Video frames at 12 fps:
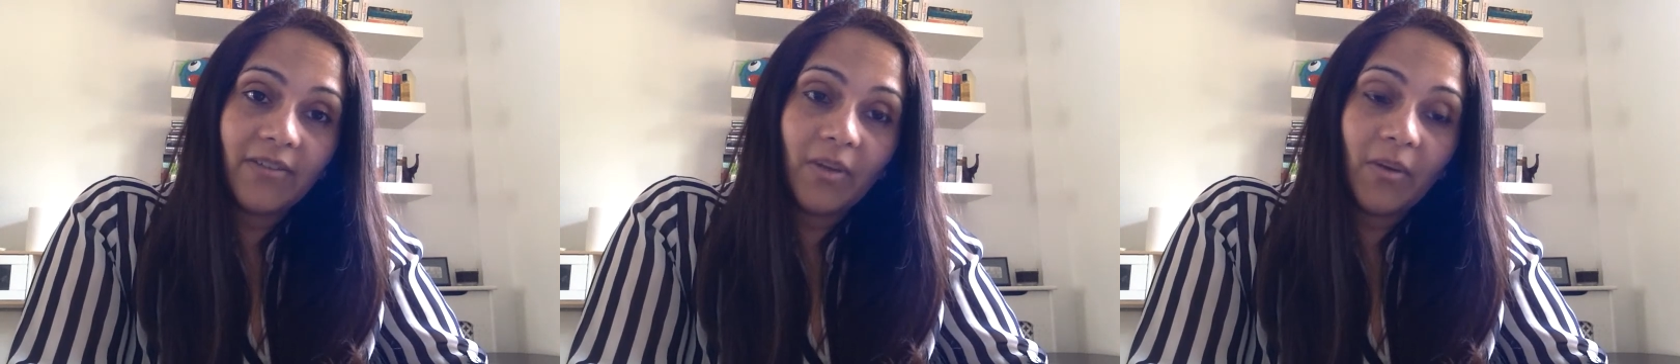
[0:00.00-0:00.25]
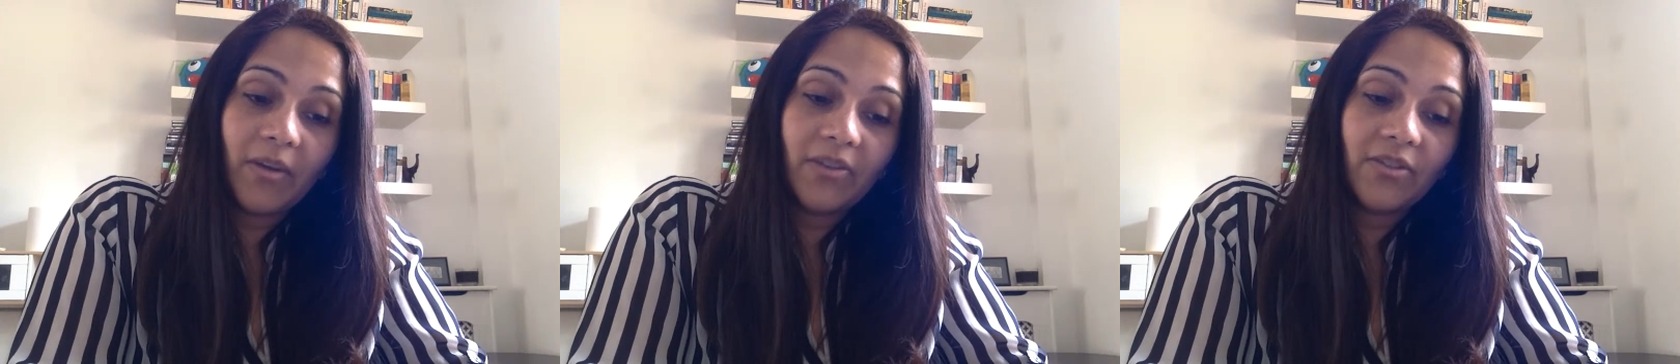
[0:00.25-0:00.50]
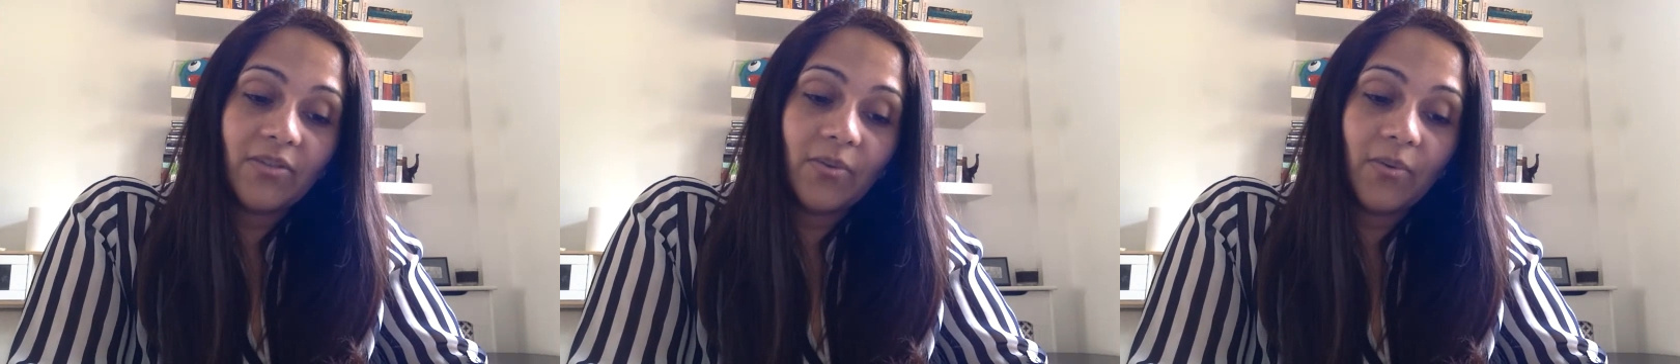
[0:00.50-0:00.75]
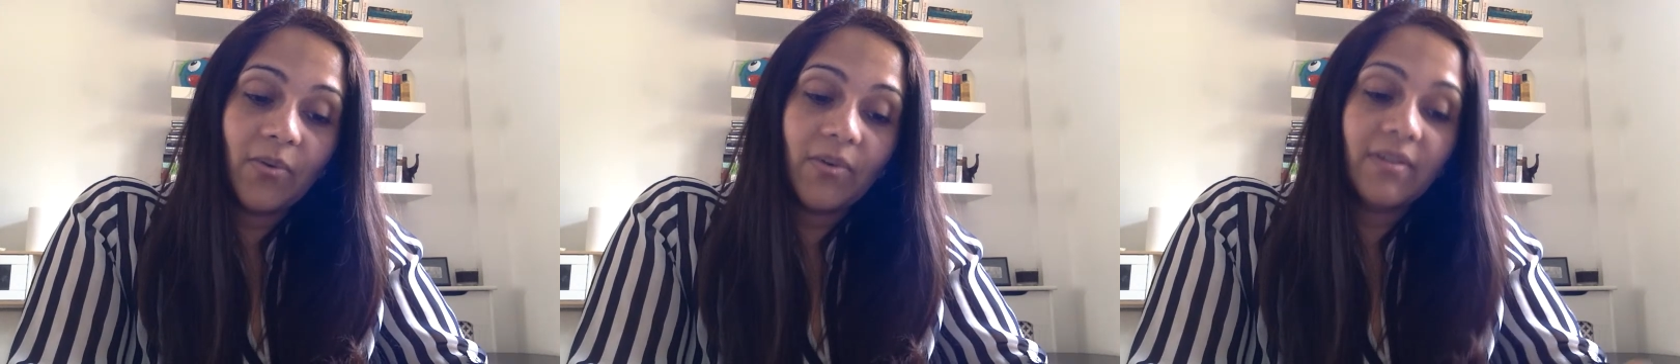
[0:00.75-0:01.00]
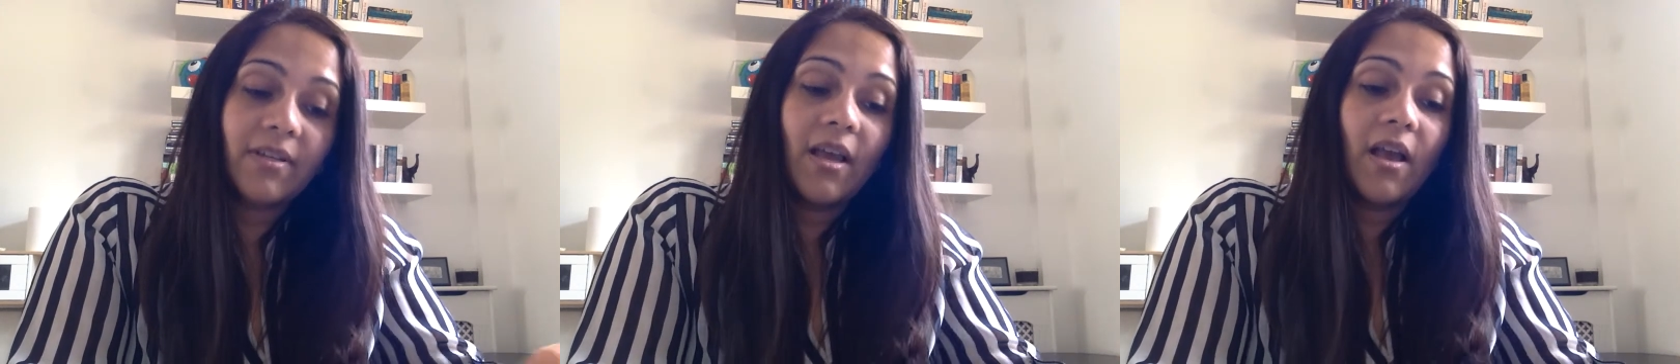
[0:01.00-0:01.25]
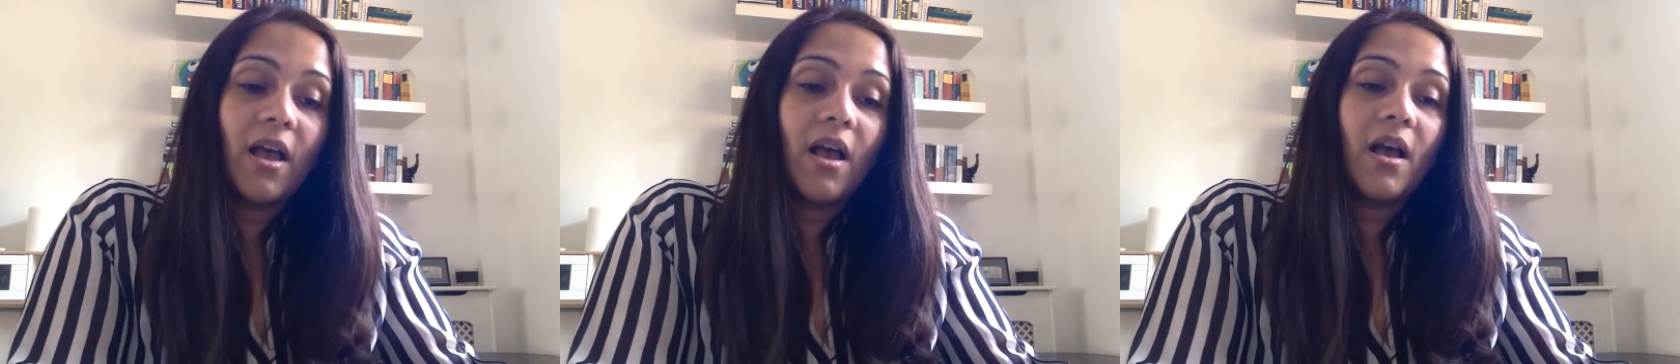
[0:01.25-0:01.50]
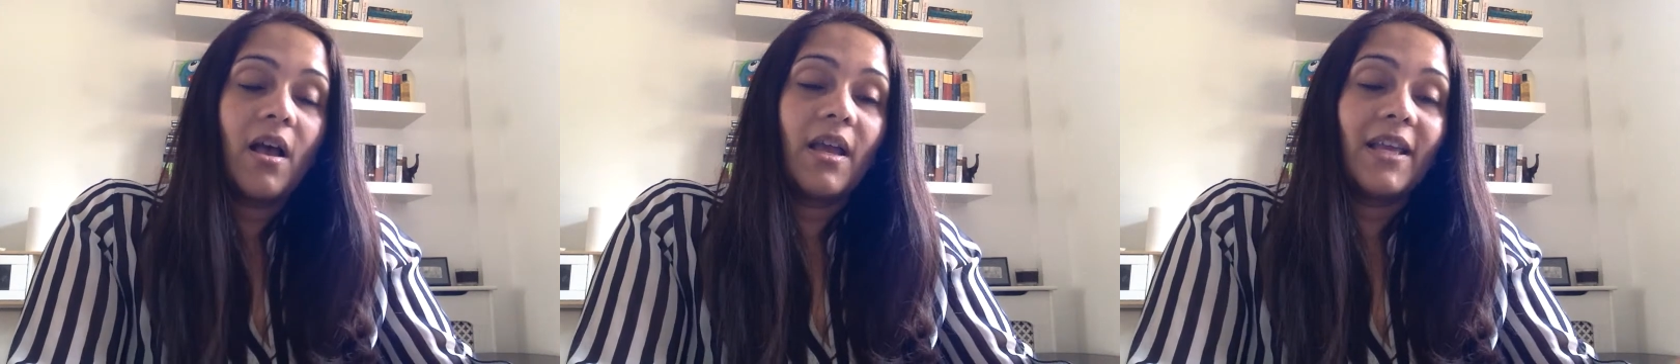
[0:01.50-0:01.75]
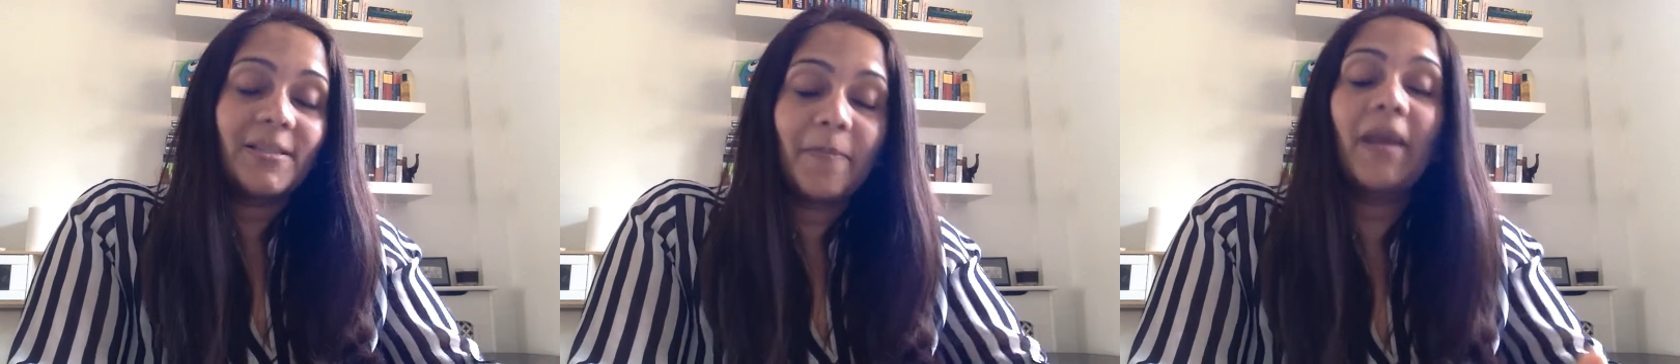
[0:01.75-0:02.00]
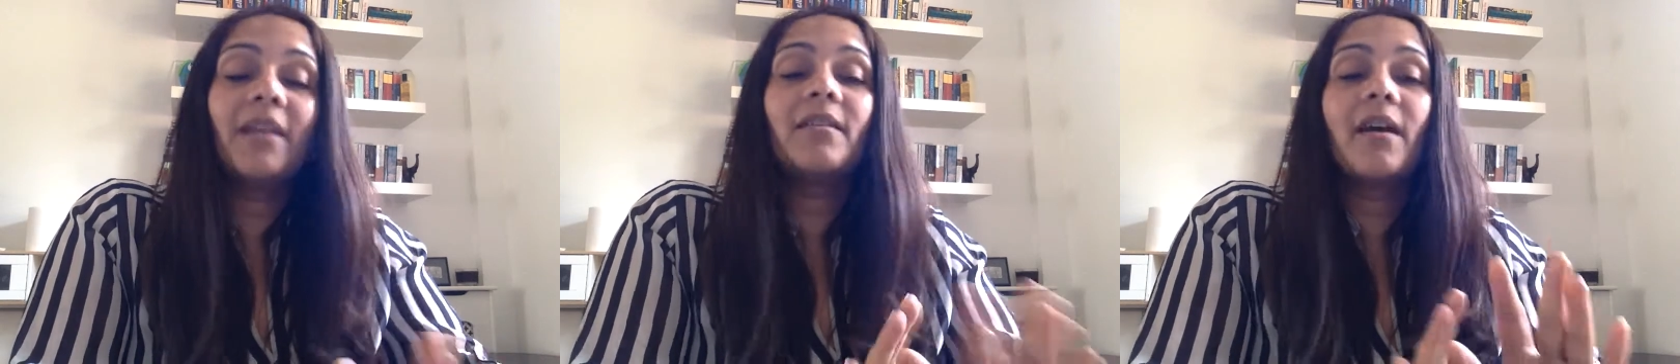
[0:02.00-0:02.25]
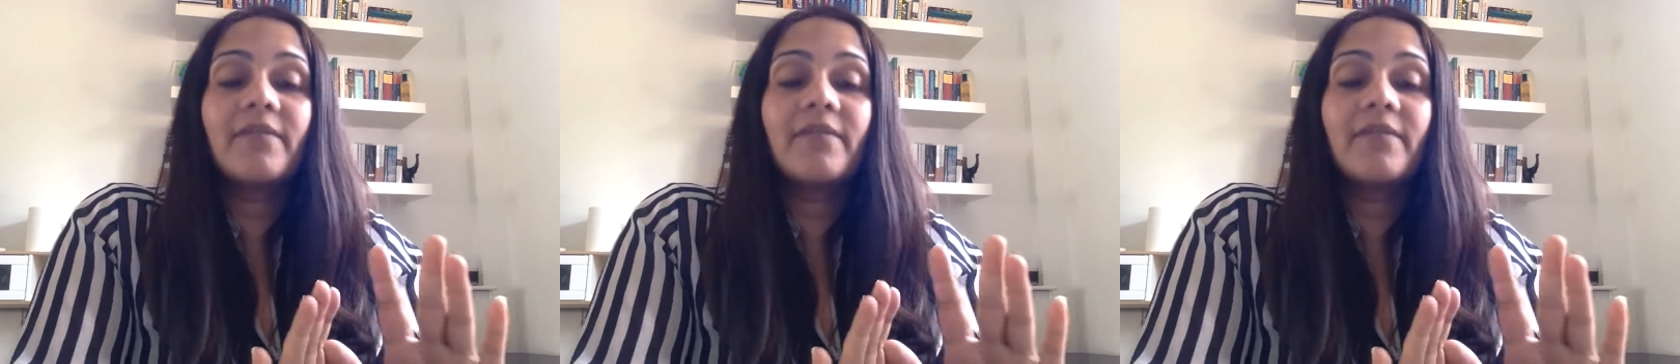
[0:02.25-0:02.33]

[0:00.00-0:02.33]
So I just thought, it's been,